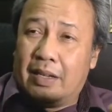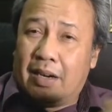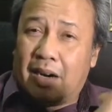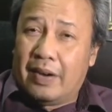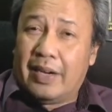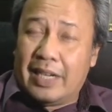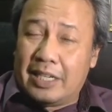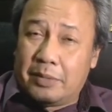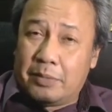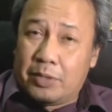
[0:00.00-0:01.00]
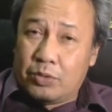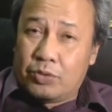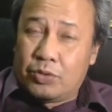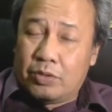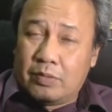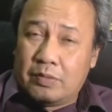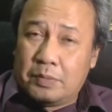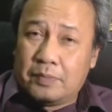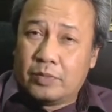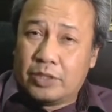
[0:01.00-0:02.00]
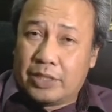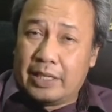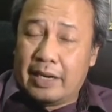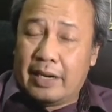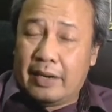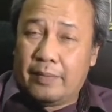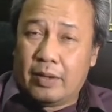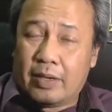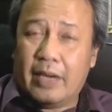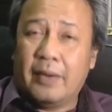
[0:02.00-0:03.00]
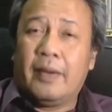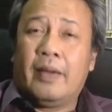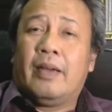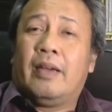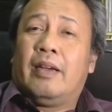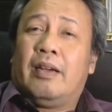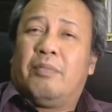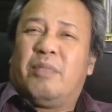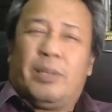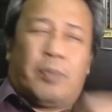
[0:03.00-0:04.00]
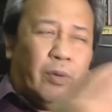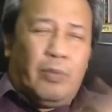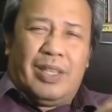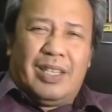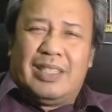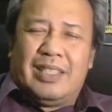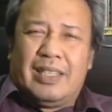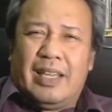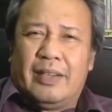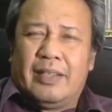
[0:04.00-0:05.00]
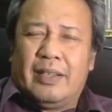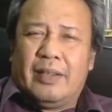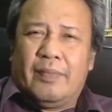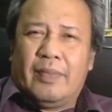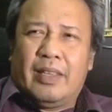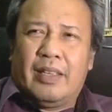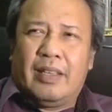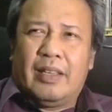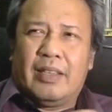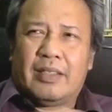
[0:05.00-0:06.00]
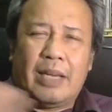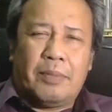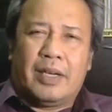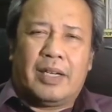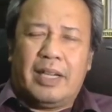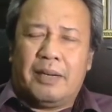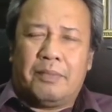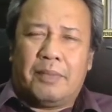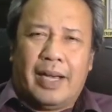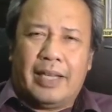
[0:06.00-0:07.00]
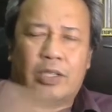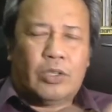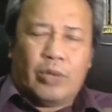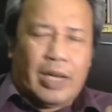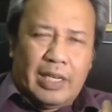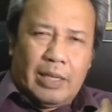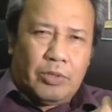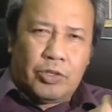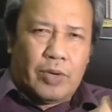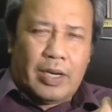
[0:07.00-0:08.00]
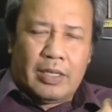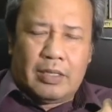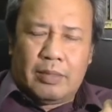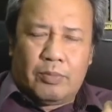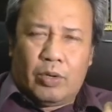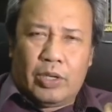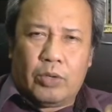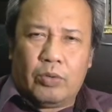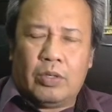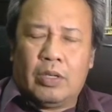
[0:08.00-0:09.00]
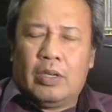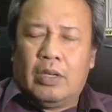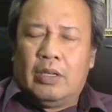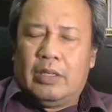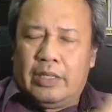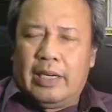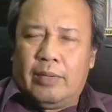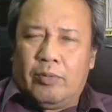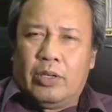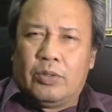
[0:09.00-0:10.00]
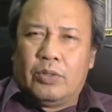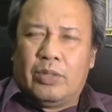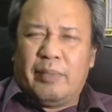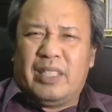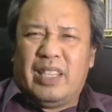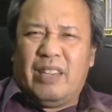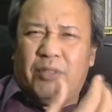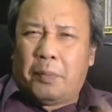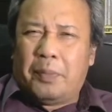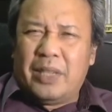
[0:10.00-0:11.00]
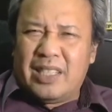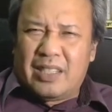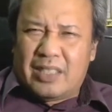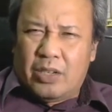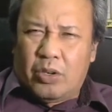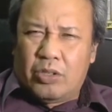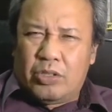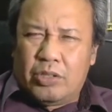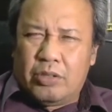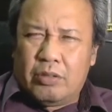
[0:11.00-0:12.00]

RNA that's been produced, cDNA. Okay, but the problem with this is that cybergreen binds to any double-stranded molecule, DNA molecule. So that means if your PCRs are not